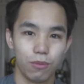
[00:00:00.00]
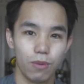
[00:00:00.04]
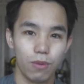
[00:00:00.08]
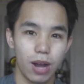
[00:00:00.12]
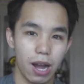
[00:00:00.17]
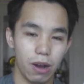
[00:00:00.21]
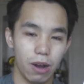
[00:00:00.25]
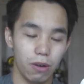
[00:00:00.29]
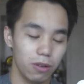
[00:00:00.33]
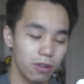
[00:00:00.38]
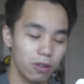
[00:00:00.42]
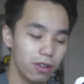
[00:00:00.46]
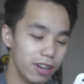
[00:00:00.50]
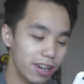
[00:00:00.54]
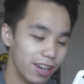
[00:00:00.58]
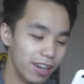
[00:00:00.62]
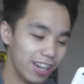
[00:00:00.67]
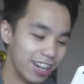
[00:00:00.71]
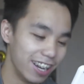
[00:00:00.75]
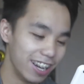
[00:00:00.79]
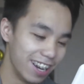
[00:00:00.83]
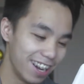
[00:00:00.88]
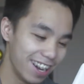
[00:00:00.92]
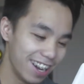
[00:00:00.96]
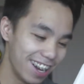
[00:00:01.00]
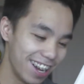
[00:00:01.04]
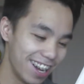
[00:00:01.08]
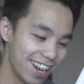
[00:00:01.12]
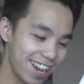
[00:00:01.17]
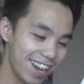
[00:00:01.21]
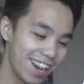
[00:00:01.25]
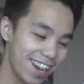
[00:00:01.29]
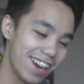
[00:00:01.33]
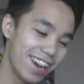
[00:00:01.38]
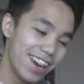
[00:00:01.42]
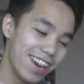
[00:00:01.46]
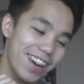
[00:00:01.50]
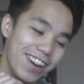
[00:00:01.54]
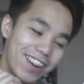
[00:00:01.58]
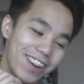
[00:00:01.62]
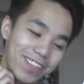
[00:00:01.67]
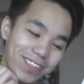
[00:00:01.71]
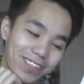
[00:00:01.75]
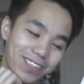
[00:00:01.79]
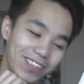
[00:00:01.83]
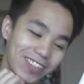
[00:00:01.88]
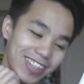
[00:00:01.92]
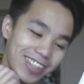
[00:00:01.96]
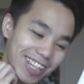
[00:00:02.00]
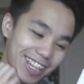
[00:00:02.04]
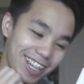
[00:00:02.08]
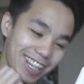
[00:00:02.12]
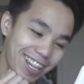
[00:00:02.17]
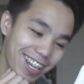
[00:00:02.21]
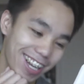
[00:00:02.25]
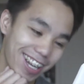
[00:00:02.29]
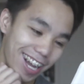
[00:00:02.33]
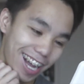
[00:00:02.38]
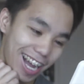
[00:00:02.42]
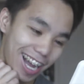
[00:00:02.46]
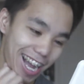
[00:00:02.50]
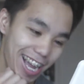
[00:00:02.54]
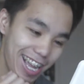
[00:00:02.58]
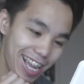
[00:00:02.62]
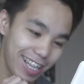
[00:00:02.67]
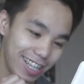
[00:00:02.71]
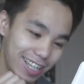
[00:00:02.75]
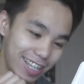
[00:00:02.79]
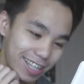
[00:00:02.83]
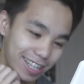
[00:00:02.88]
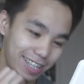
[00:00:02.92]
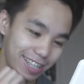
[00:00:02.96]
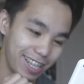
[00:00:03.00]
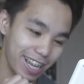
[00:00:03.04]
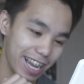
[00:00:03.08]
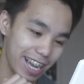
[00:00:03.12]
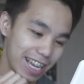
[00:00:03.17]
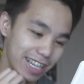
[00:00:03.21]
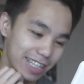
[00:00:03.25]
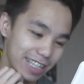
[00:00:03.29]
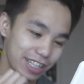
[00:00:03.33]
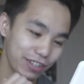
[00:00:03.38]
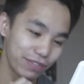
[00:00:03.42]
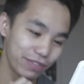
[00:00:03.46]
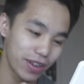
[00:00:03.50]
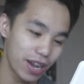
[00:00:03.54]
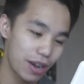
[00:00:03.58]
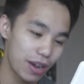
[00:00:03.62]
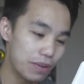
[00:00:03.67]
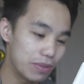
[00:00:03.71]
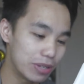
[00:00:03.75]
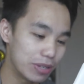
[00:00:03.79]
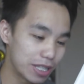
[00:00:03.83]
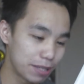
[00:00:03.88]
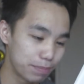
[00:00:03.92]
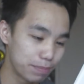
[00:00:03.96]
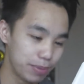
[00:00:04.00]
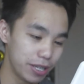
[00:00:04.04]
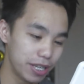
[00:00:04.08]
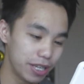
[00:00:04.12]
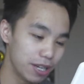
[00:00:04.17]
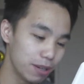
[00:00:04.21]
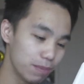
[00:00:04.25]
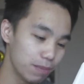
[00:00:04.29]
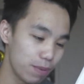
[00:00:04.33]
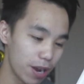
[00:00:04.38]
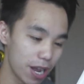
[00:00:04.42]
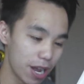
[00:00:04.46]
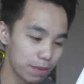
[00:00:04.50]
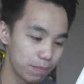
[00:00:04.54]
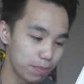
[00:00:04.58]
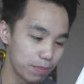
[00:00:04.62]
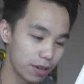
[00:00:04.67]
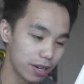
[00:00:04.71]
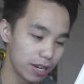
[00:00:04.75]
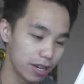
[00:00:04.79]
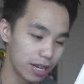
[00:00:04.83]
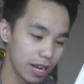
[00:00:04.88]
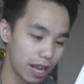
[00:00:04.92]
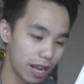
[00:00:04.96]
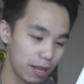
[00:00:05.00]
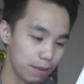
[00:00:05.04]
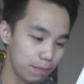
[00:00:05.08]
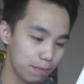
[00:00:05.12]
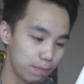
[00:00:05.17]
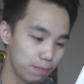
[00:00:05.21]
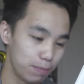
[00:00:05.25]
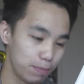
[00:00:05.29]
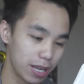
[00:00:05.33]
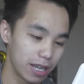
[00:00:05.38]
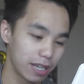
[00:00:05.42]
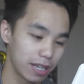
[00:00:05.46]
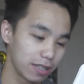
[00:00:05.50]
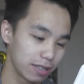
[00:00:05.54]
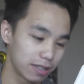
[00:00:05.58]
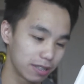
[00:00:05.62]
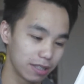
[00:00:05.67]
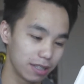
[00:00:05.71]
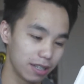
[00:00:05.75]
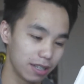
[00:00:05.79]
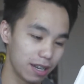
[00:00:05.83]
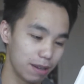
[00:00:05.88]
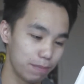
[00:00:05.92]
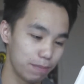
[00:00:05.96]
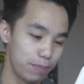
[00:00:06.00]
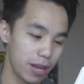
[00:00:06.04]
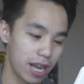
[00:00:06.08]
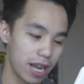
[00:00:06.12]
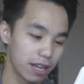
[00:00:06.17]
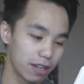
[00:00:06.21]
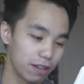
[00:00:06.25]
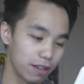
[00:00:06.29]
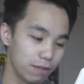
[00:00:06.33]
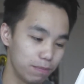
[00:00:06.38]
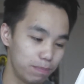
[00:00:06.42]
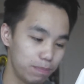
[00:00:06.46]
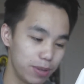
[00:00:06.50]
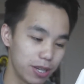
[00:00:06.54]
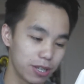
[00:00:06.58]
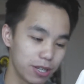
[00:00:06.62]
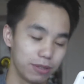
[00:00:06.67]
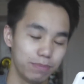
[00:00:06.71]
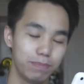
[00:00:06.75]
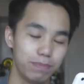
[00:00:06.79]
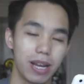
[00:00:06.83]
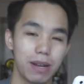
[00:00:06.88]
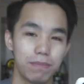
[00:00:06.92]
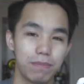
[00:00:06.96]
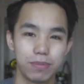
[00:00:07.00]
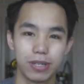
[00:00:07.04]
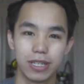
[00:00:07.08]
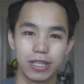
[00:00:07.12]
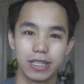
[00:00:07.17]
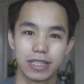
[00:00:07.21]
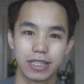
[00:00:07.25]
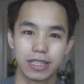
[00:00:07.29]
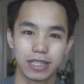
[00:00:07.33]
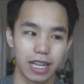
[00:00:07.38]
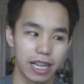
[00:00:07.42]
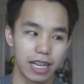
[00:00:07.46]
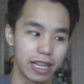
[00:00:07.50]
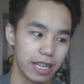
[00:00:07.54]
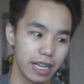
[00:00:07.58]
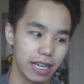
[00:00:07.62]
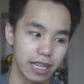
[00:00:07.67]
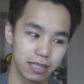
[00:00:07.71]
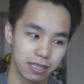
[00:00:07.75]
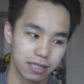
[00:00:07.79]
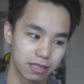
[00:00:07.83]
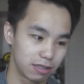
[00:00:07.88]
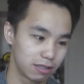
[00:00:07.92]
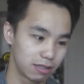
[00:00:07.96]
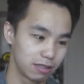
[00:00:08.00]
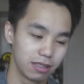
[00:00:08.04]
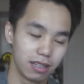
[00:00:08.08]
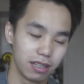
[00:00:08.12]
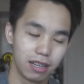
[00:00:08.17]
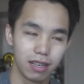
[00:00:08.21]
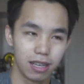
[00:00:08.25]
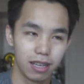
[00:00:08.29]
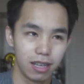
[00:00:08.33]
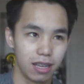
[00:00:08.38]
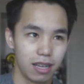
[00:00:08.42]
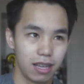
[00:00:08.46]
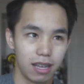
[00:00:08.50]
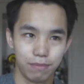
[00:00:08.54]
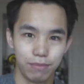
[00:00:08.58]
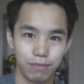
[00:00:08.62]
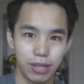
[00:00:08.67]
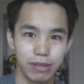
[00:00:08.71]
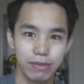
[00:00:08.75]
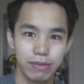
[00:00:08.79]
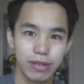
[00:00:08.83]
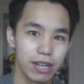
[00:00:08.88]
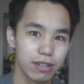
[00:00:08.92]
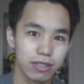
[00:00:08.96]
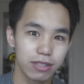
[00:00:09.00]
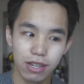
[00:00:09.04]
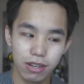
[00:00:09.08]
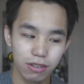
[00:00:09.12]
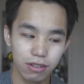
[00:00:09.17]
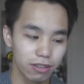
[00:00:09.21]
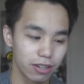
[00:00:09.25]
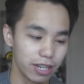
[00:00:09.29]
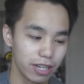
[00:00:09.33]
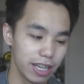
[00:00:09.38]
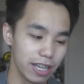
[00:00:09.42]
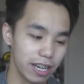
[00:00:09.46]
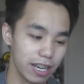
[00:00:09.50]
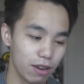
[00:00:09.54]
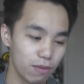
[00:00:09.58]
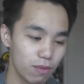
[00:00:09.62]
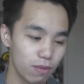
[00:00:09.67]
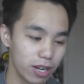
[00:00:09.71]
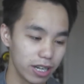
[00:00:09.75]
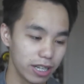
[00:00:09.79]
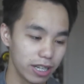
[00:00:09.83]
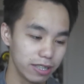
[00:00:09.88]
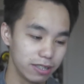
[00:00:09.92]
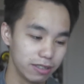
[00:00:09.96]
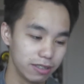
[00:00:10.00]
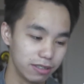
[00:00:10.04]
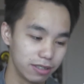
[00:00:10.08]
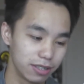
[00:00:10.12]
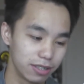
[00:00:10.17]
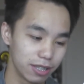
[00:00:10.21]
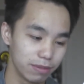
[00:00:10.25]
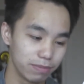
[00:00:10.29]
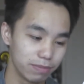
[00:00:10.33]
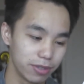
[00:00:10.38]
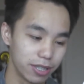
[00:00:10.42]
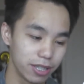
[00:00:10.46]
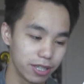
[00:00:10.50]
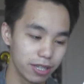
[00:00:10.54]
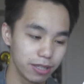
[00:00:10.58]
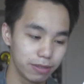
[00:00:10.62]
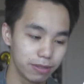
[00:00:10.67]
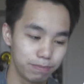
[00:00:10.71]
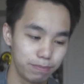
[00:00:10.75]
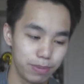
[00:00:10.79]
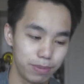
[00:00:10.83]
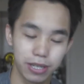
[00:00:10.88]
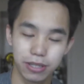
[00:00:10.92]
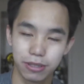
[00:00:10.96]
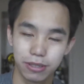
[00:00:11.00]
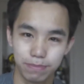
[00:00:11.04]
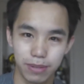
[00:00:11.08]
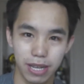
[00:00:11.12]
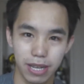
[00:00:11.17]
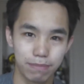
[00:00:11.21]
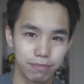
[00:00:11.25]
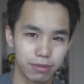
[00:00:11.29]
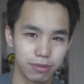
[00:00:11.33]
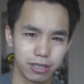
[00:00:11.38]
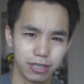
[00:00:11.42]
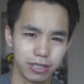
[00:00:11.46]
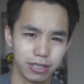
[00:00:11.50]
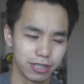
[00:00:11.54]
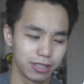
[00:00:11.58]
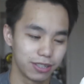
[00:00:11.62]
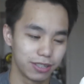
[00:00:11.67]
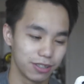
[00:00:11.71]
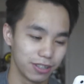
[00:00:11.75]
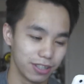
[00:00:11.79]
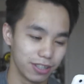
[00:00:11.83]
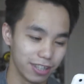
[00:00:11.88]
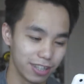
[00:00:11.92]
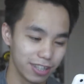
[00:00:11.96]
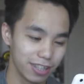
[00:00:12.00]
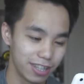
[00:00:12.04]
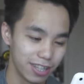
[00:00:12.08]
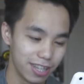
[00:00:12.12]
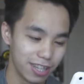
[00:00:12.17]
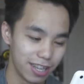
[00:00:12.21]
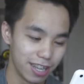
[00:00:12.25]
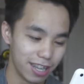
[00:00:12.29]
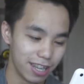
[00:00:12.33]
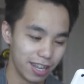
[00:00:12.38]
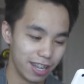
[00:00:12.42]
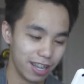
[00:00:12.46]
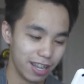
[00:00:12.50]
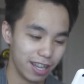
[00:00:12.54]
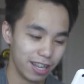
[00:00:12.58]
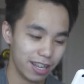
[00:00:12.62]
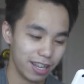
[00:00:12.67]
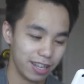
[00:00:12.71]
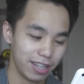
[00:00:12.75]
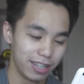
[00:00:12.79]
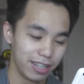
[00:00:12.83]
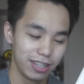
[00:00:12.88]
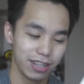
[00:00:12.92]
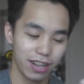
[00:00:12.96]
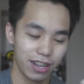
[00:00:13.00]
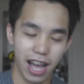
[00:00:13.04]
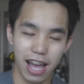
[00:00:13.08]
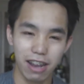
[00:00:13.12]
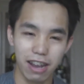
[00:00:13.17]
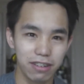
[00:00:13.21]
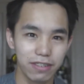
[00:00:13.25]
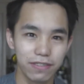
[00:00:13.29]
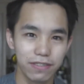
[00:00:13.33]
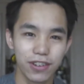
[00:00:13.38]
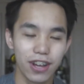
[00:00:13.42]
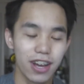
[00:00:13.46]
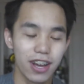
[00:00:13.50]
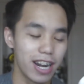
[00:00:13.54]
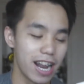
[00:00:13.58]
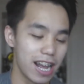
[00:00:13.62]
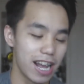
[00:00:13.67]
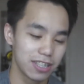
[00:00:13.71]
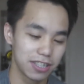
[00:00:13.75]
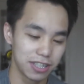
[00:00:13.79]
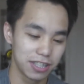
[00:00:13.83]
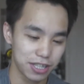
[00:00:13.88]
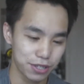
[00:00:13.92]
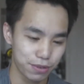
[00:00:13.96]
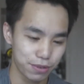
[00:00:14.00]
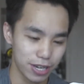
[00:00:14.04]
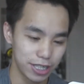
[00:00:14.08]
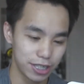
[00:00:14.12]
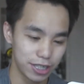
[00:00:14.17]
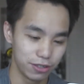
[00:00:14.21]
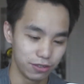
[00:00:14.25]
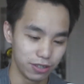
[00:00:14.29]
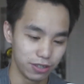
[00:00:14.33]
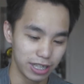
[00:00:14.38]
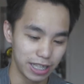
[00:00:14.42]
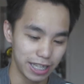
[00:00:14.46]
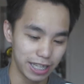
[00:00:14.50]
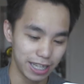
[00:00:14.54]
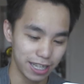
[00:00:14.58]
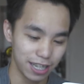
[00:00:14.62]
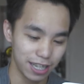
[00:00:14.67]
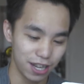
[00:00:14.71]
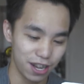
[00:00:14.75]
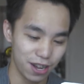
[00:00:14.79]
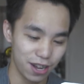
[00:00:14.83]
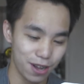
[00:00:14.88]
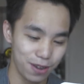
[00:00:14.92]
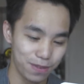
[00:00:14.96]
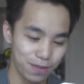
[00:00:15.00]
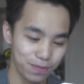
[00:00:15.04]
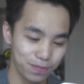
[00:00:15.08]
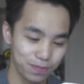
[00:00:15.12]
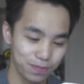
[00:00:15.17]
Wow. I guess if I was Peter Piper and I picked a peck of pickled peppers, I guess maybe I was hungry and I wanted some good pickled peppers, or yeah, I don't even know how to answer this question really. I